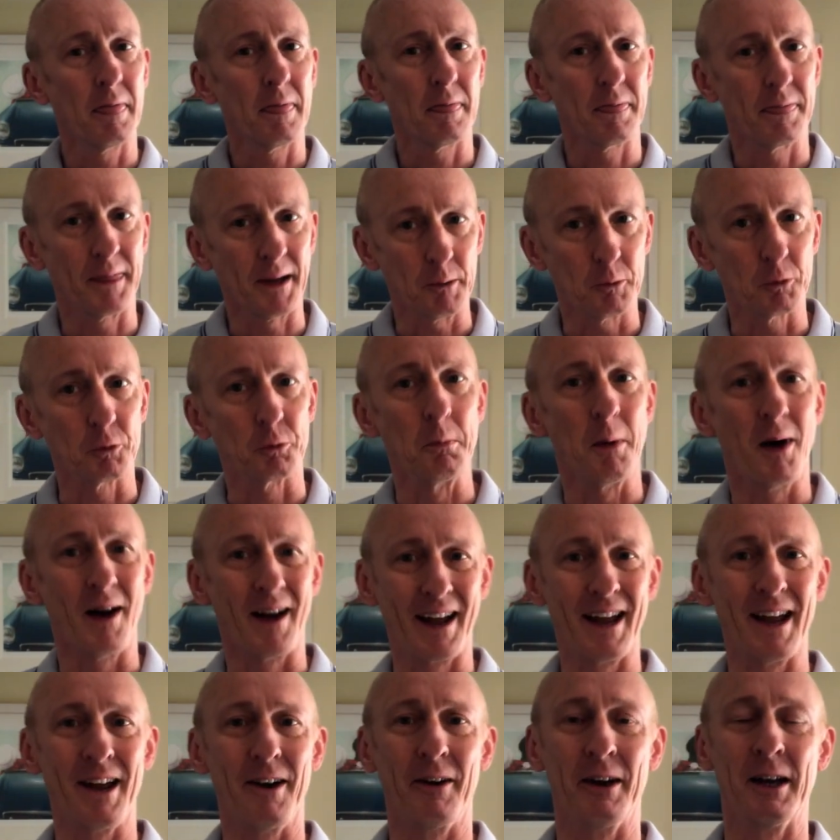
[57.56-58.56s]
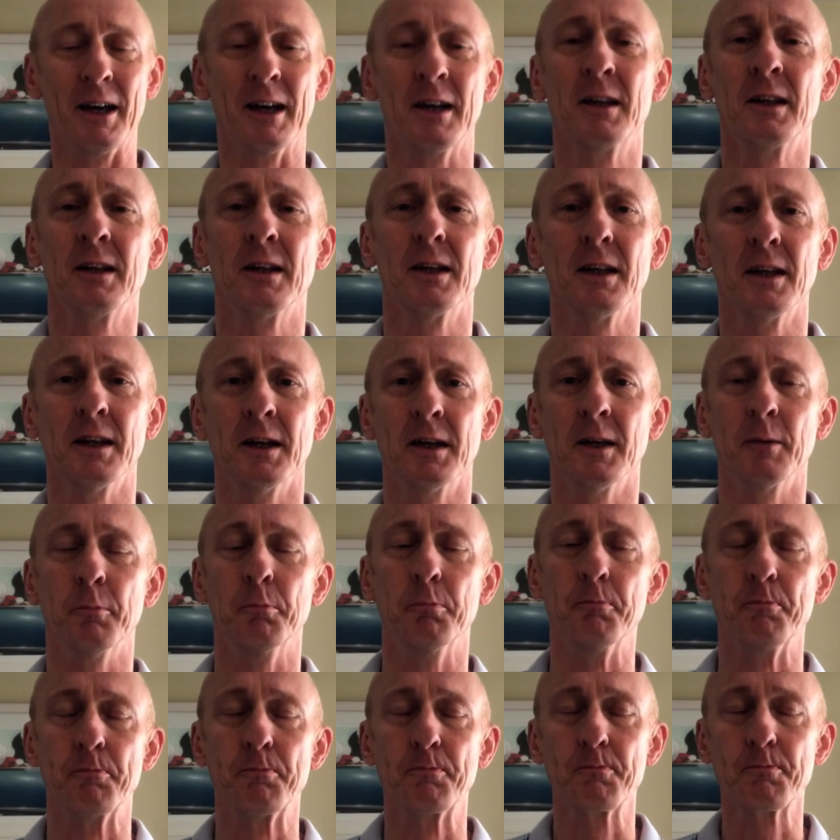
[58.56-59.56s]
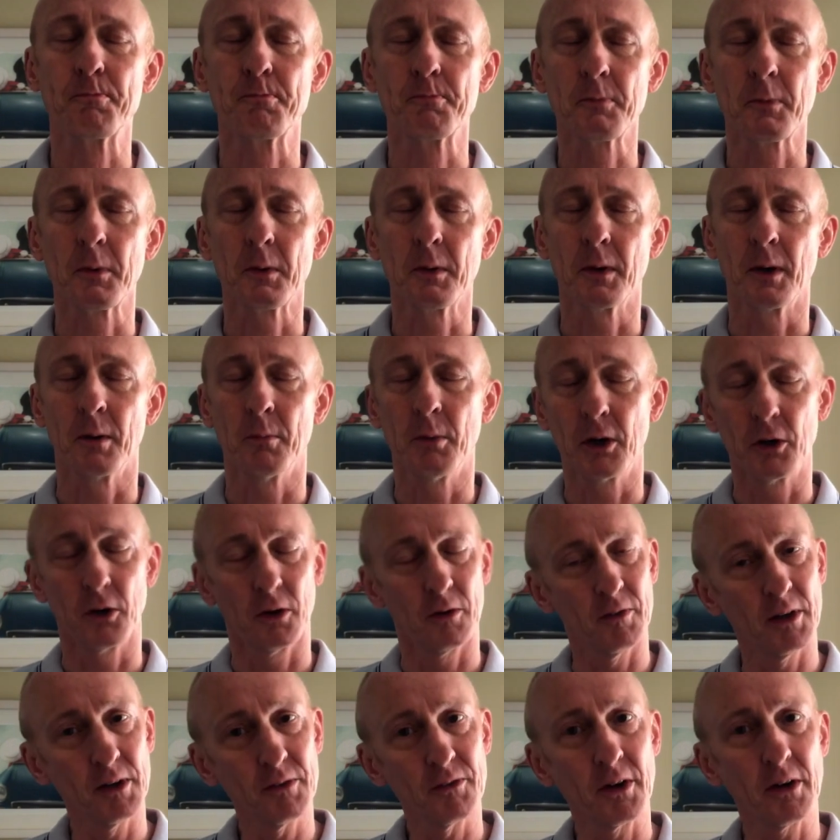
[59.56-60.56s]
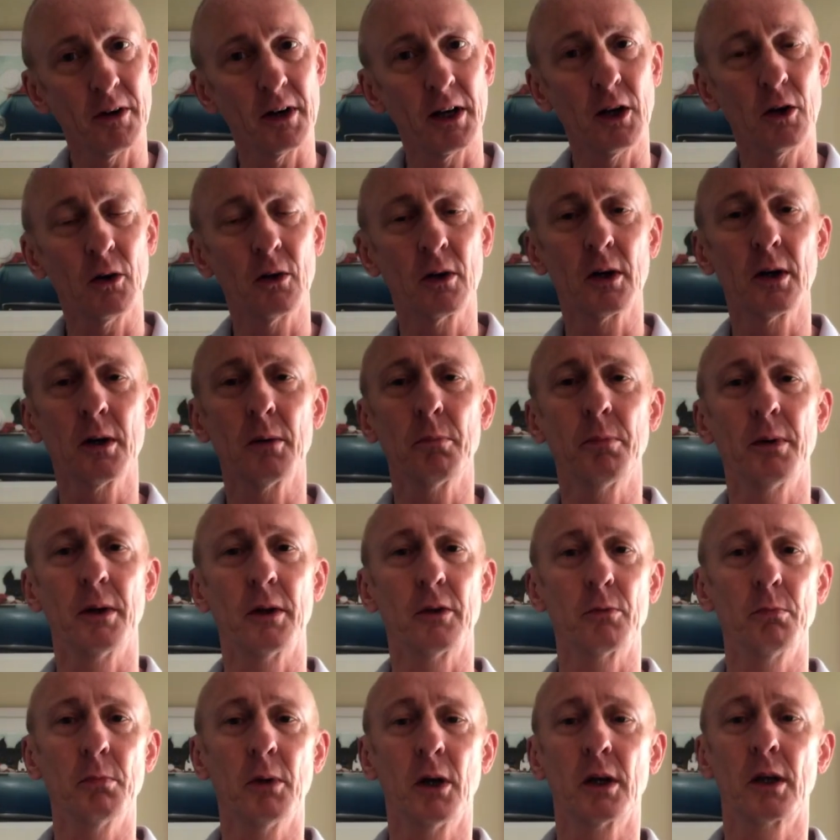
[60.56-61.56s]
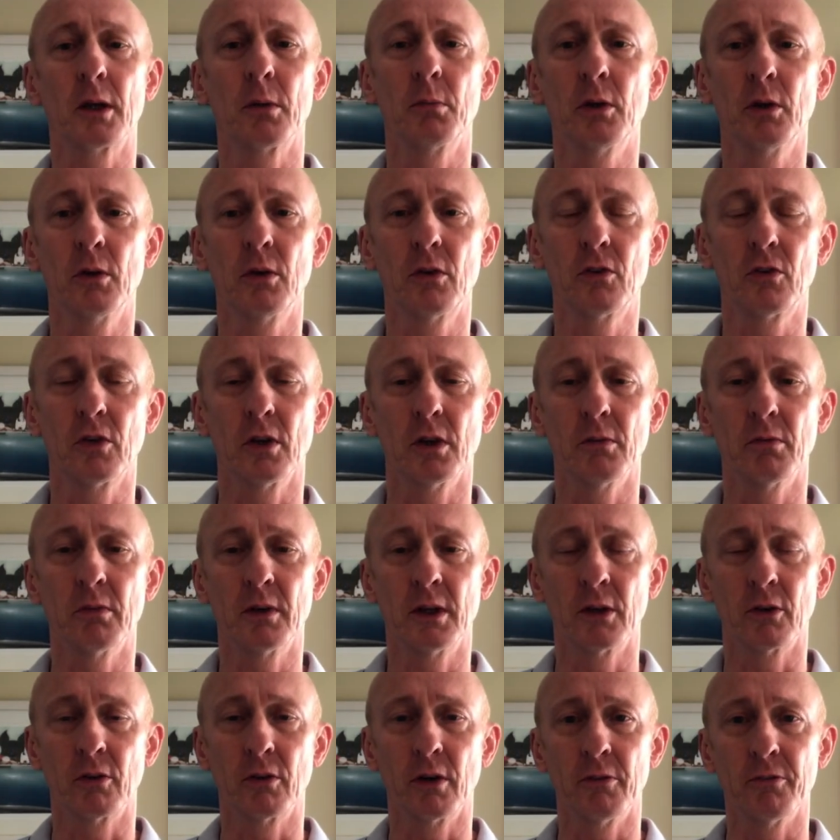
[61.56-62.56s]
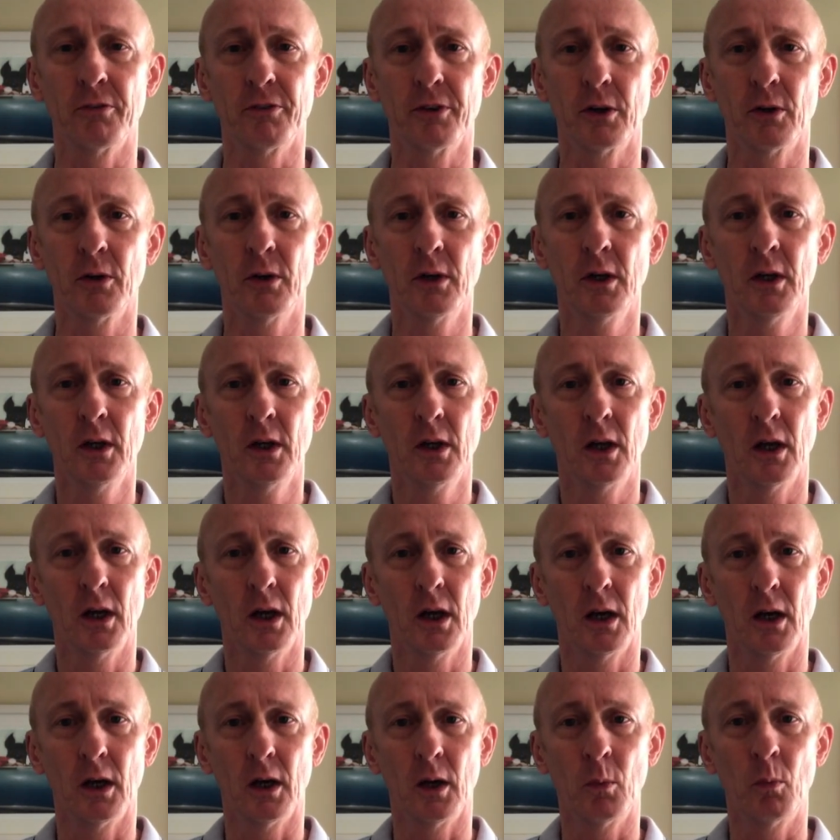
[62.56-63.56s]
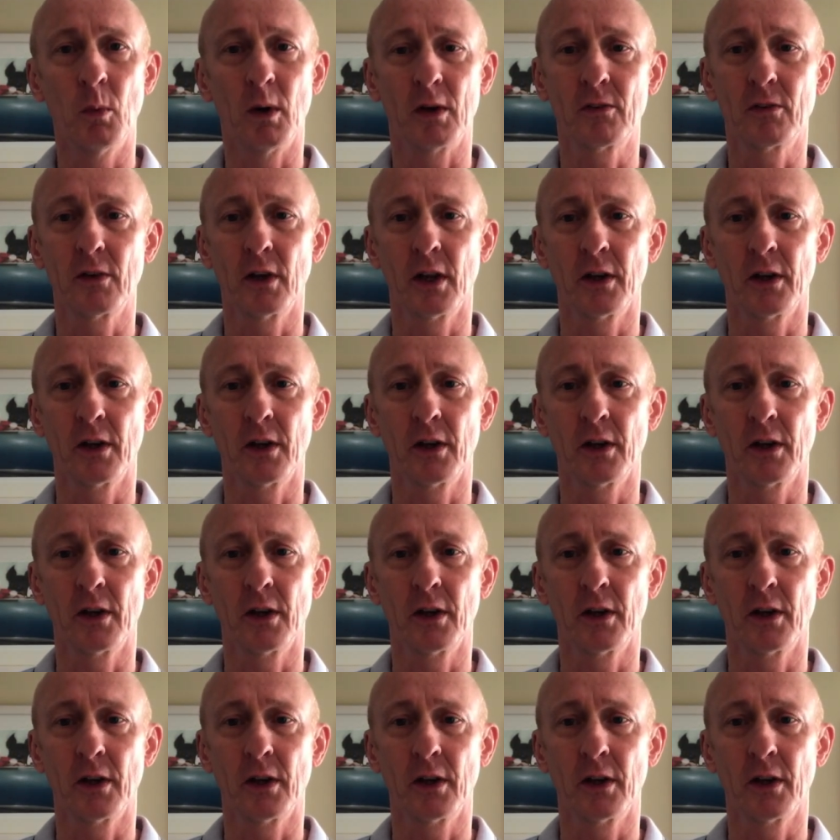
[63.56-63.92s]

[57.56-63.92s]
That was my area. I might not have lived there any longer, but it's my community around Grenfell and West